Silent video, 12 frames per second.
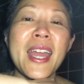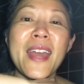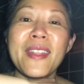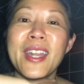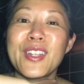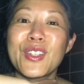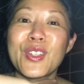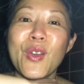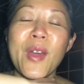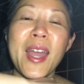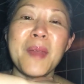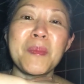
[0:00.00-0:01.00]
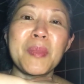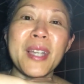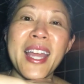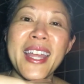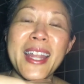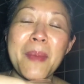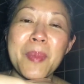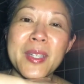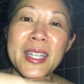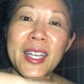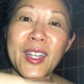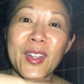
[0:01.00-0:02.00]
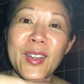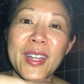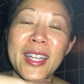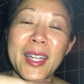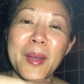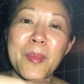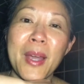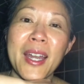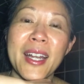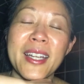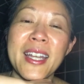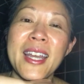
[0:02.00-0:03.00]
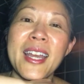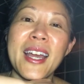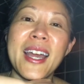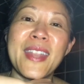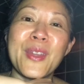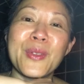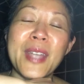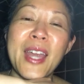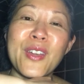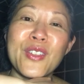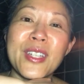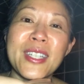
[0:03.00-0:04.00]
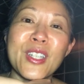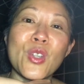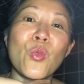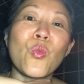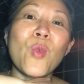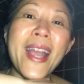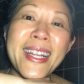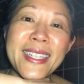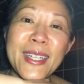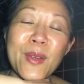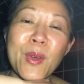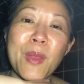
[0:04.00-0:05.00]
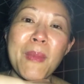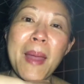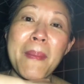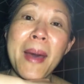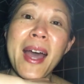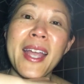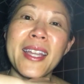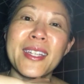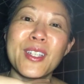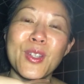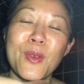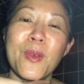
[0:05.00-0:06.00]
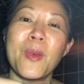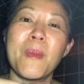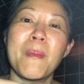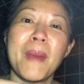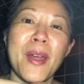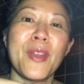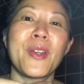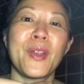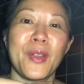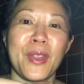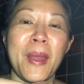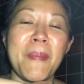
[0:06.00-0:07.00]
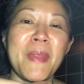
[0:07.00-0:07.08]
And then I just go ahead and play that particular healing product and those energies and direct it with my mind to Mother Earth.